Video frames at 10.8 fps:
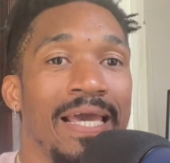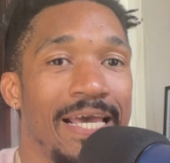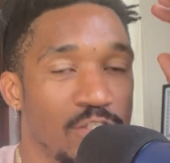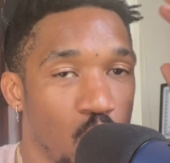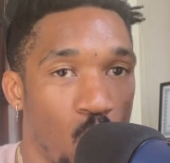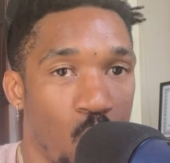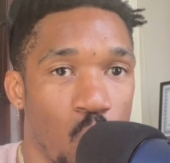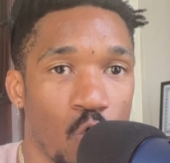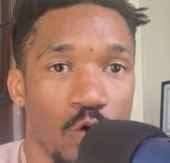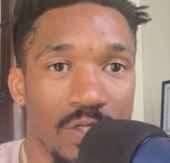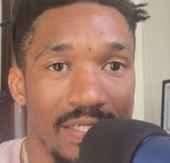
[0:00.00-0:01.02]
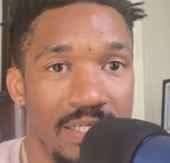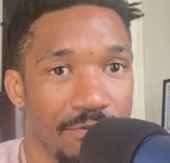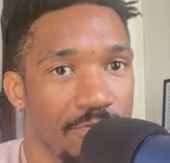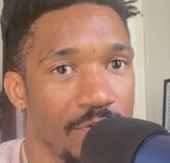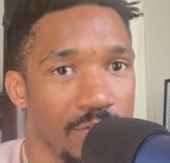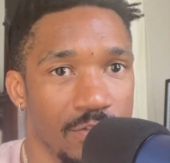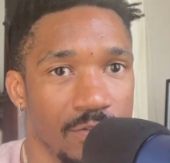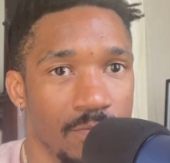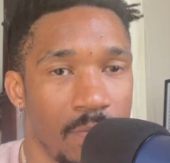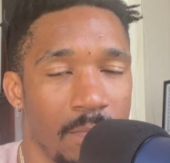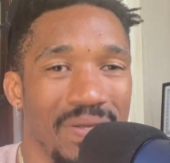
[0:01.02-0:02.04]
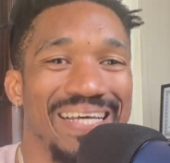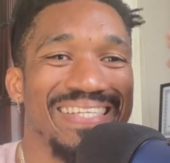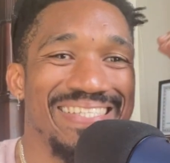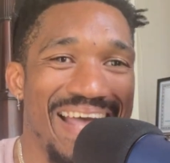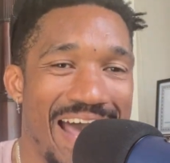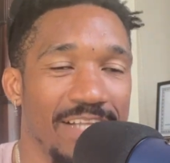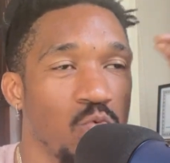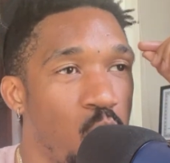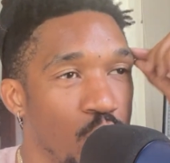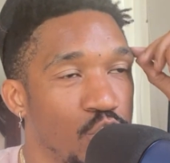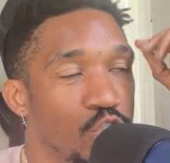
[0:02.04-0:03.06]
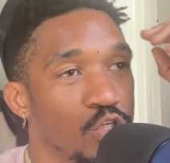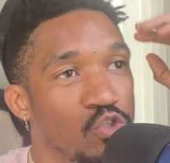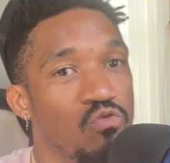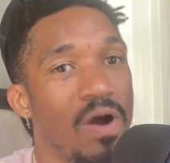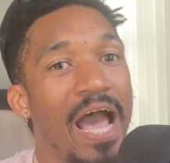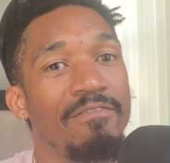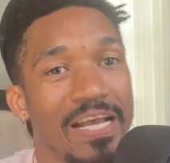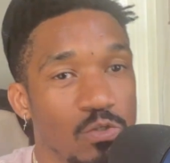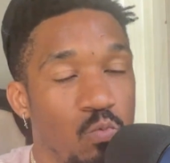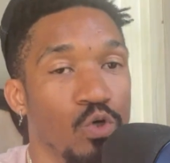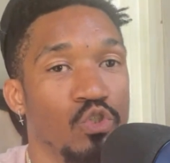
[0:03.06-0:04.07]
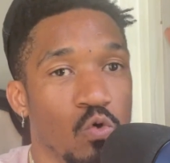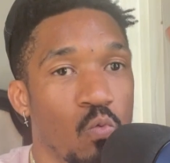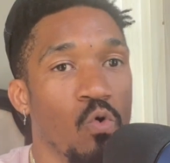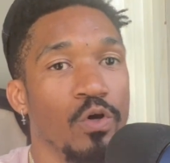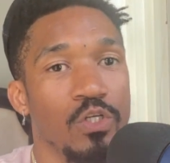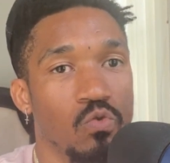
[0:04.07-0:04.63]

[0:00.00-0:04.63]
it's a world of difference. Because that's what your drive, that's what you're working